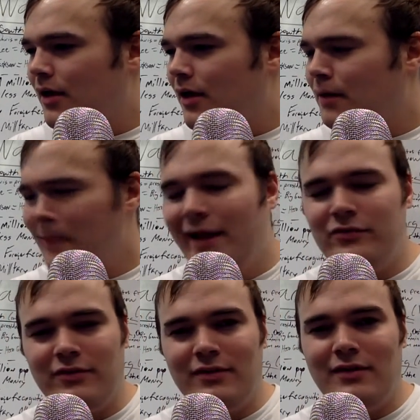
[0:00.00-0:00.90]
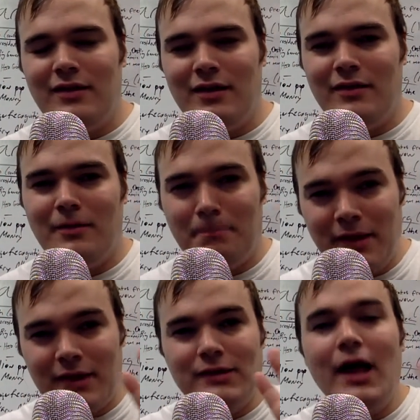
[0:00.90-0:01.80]
Imagine
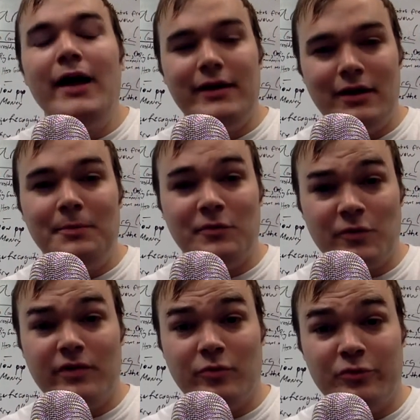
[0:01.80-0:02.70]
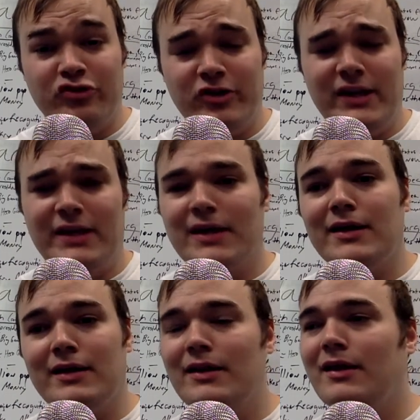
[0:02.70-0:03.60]
being lined up in front of a machine
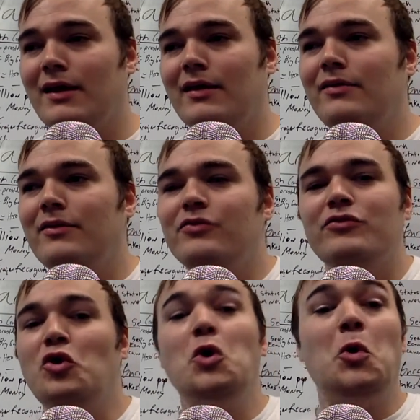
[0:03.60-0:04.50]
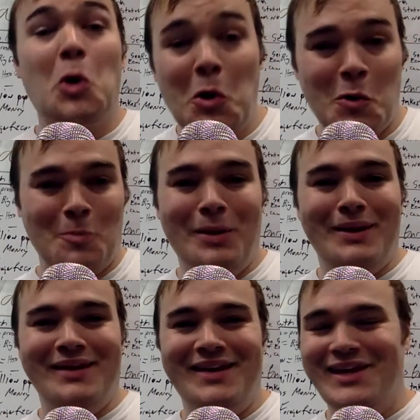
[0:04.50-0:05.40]
gun. There's no hope.
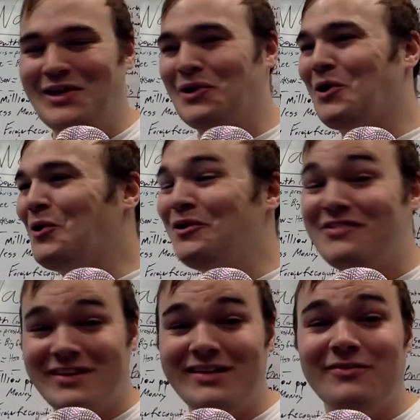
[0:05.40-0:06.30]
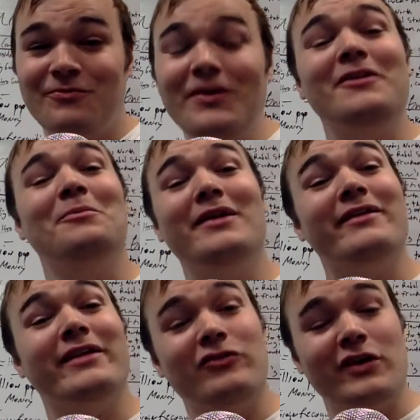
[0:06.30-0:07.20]
It's going to
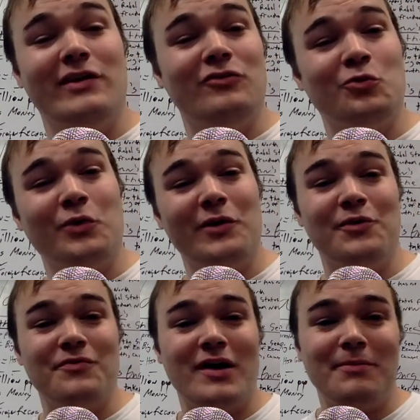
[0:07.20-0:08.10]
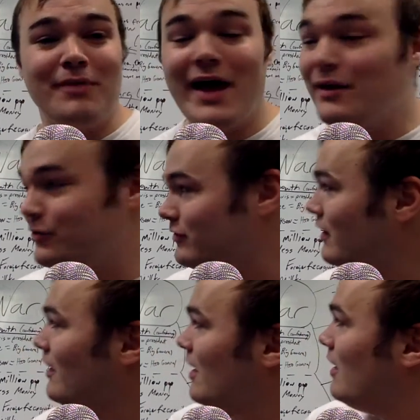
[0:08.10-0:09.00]
fundamentally change the way we fight battles.
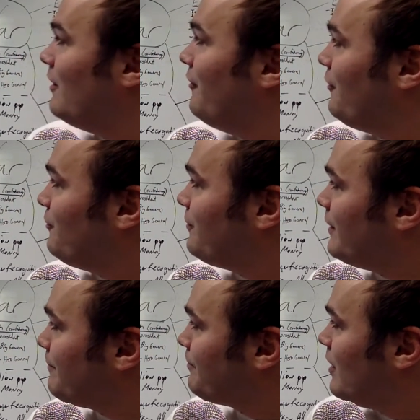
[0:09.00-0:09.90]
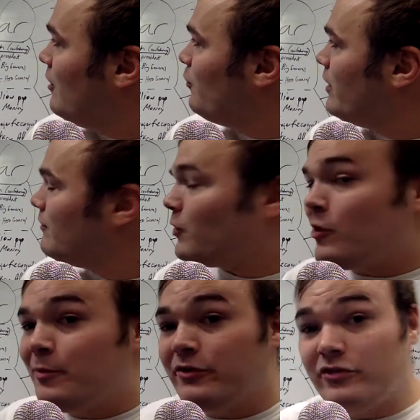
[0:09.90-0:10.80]
Another thing, we have
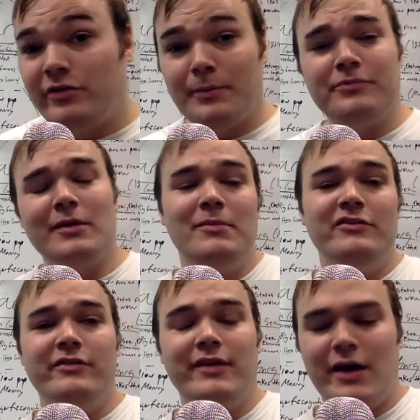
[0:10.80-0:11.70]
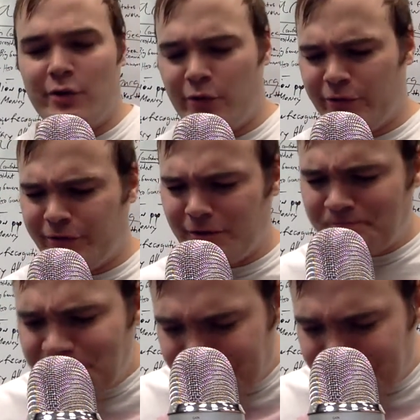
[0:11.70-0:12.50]
armored ships. I mentioned that earlier.